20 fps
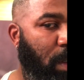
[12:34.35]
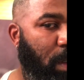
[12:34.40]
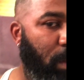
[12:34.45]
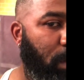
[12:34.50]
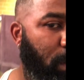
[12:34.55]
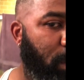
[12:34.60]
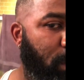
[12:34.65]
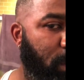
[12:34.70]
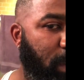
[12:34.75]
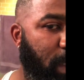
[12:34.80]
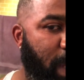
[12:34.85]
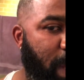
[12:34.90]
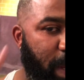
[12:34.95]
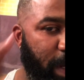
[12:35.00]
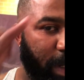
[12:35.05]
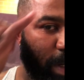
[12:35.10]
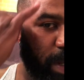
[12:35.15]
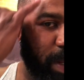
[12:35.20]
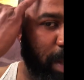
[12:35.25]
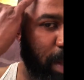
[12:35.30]
looks
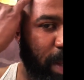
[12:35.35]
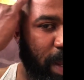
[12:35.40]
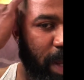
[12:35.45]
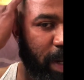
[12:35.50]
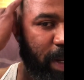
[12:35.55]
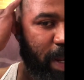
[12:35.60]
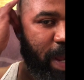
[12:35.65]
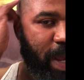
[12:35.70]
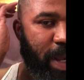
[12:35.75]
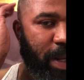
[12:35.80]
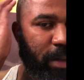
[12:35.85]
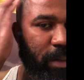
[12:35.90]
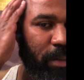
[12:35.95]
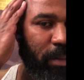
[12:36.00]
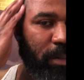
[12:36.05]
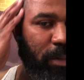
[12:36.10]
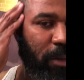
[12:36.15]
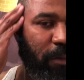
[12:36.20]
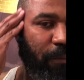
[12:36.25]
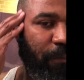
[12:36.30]
like I got
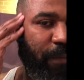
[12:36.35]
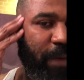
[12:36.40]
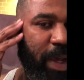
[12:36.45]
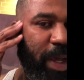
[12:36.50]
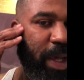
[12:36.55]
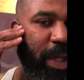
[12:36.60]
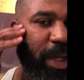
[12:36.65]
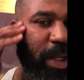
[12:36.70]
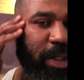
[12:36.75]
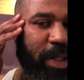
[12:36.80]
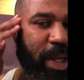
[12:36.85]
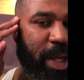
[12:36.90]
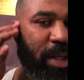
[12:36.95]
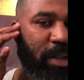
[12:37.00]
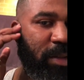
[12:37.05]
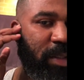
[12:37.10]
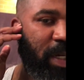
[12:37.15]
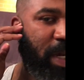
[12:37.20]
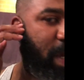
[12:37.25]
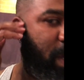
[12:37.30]
the fade down
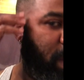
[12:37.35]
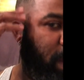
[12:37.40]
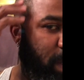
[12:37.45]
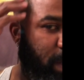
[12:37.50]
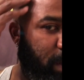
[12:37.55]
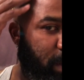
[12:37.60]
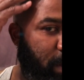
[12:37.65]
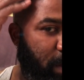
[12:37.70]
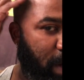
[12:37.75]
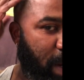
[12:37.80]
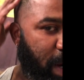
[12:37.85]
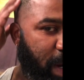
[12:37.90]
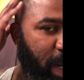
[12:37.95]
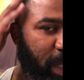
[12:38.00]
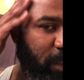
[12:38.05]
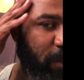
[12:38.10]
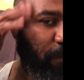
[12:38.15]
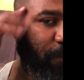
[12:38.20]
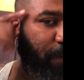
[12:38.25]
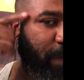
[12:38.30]
tight. I got
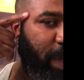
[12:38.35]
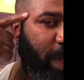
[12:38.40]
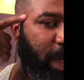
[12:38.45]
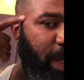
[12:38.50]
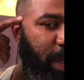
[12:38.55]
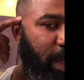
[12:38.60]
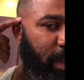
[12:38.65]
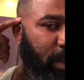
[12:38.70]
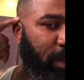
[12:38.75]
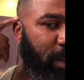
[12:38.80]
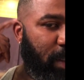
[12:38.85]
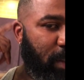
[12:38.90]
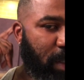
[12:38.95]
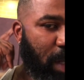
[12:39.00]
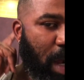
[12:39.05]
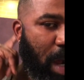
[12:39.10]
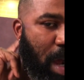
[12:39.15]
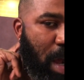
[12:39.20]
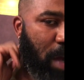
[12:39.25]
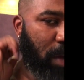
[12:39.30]
the fade.
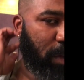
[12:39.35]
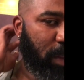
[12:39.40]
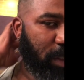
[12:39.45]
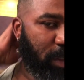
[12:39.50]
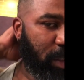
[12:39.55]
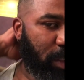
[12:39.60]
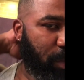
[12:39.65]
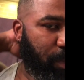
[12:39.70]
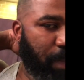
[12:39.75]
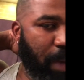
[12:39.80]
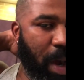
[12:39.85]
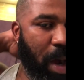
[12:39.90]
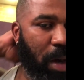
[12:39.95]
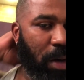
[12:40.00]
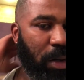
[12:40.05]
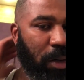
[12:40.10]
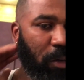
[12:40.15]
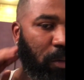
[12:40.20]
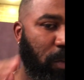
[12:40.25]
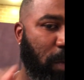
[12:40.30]
All this is bald